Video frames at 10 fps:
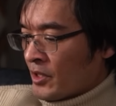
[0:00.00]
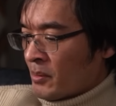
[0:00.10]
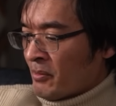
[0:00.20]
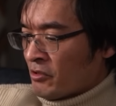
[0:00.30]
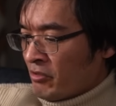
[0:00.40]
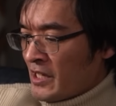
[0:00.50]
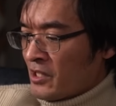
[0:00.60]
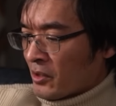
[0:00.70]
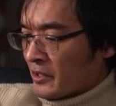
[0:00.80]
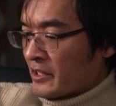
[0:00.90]
this problem is really
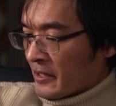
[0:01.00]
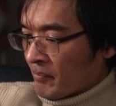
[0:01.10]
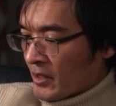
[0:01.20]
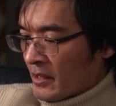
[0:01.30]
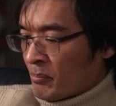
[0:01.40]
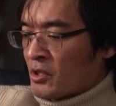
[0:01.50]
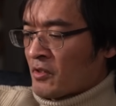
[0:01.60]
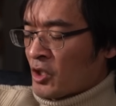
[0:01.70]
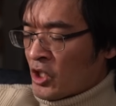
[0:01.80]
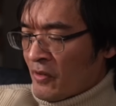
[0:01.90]
nonlinear uh, because
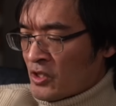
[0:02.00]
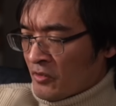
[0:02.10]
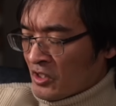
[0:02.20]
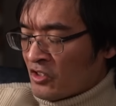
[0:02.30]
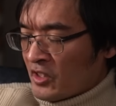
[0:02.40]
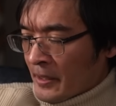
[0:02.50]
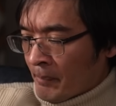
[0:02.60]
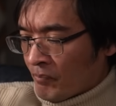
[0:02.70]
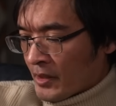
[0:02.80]
of the curvature of the sphere.